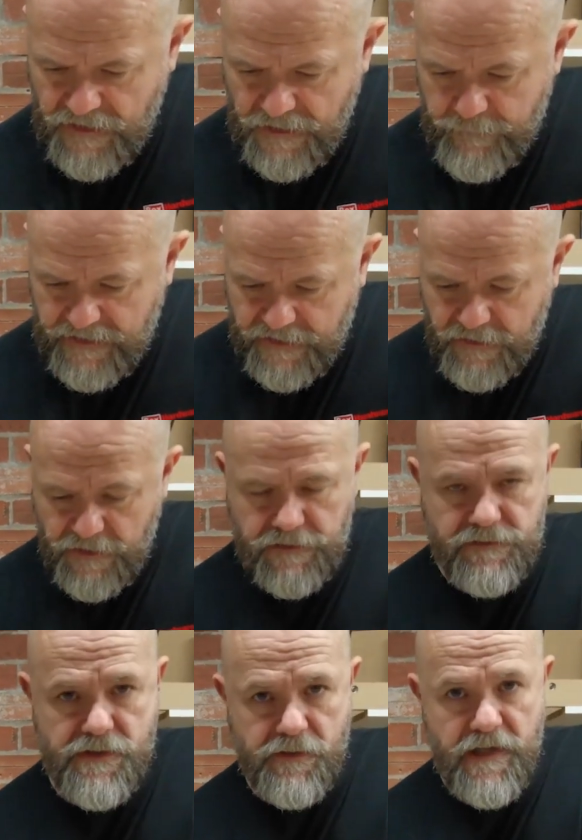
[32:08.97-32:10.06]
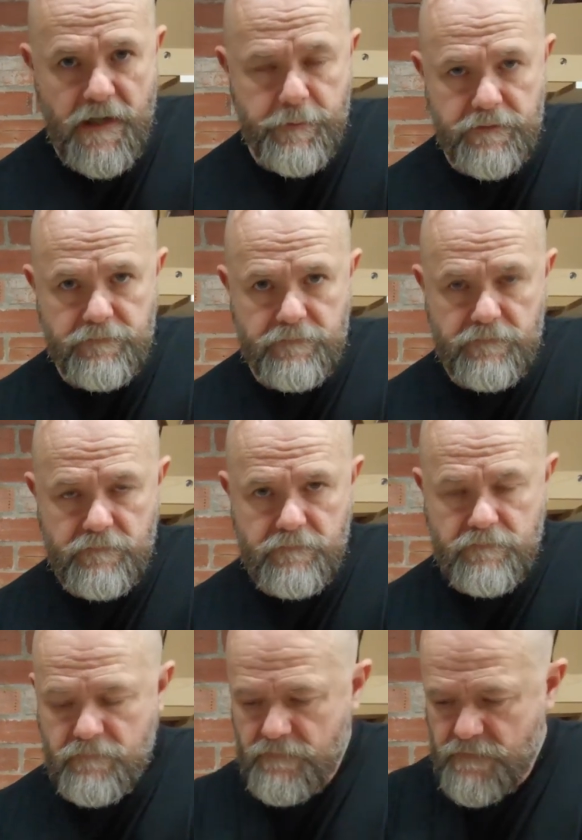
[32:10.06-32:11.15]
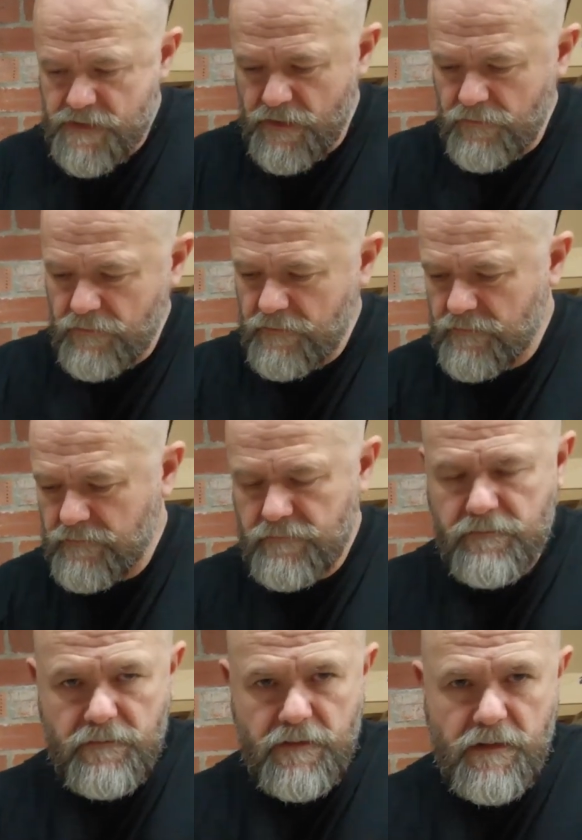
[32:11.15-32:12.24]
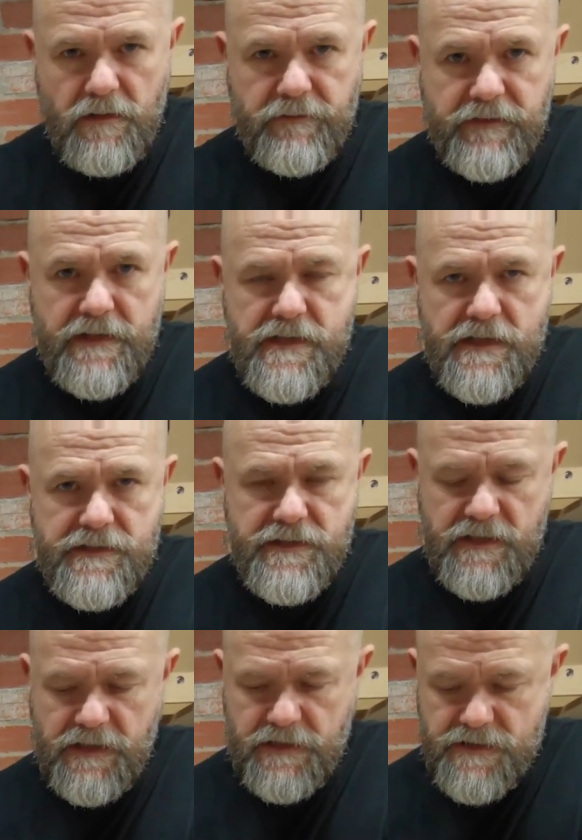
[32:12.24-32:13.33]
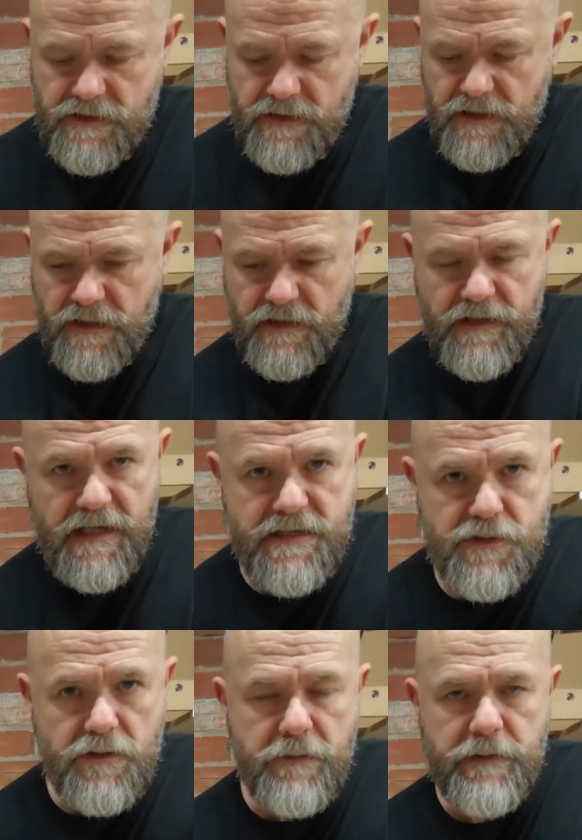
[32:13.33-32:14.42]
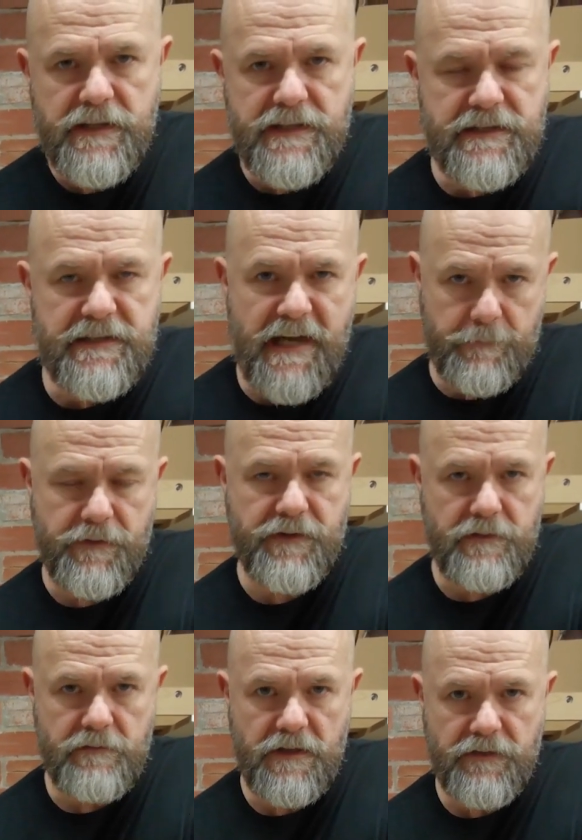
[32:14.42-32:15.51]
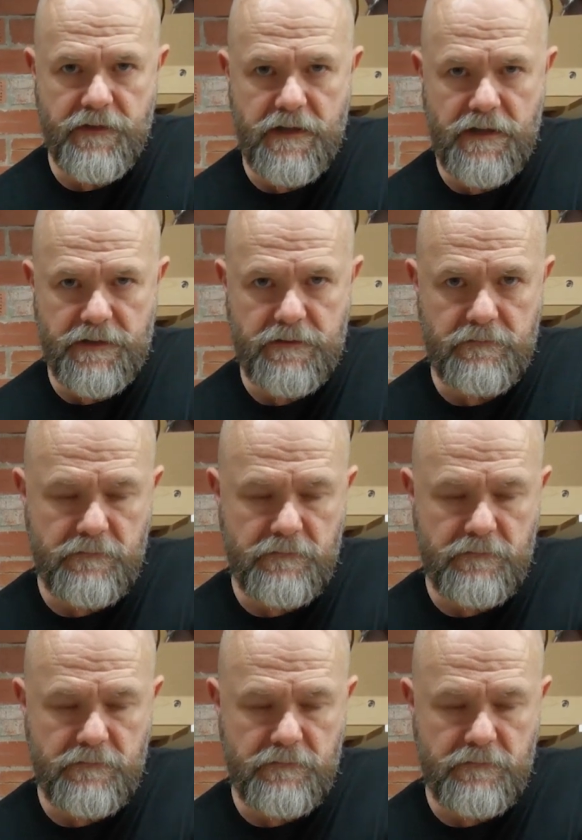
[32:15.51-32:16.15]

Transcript: make a cut and scrap. So our fence hasn't changed. It's going to be the depth of the cut.